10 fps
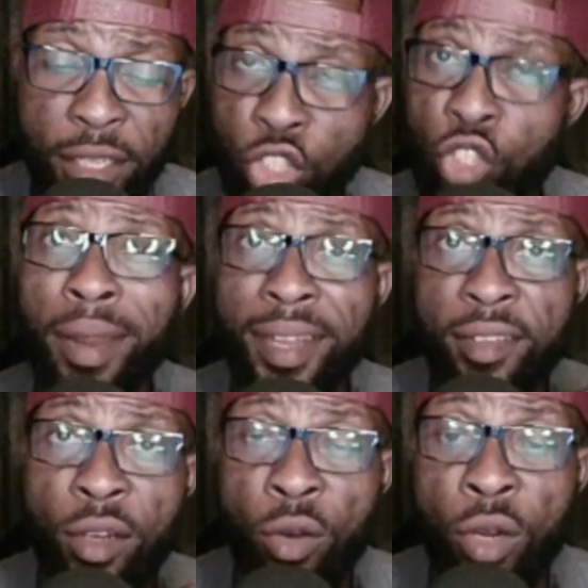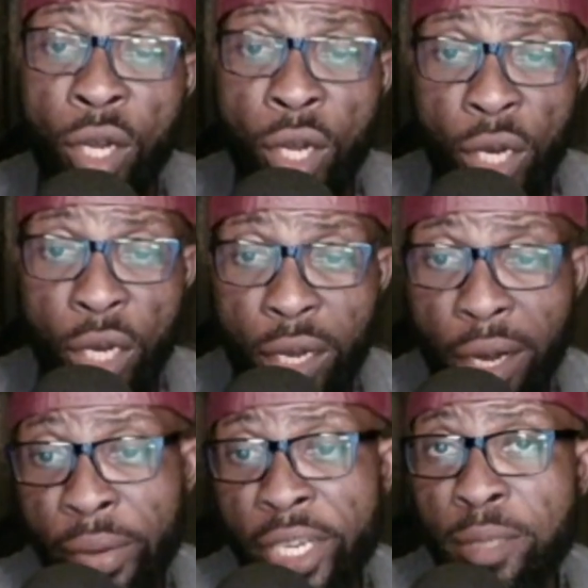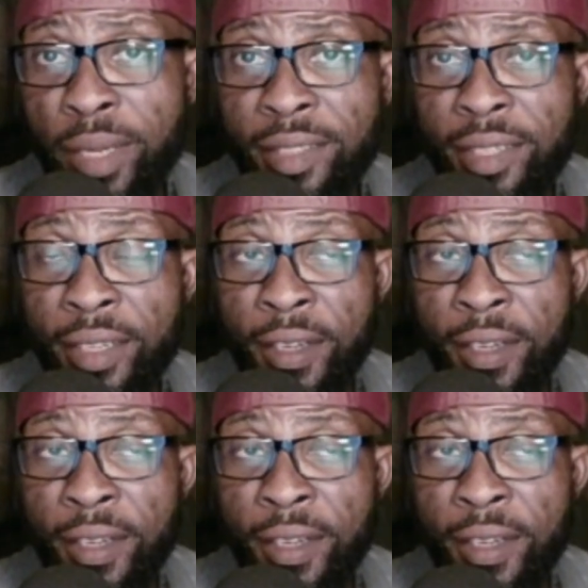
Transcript: instrumental uh, arrangement.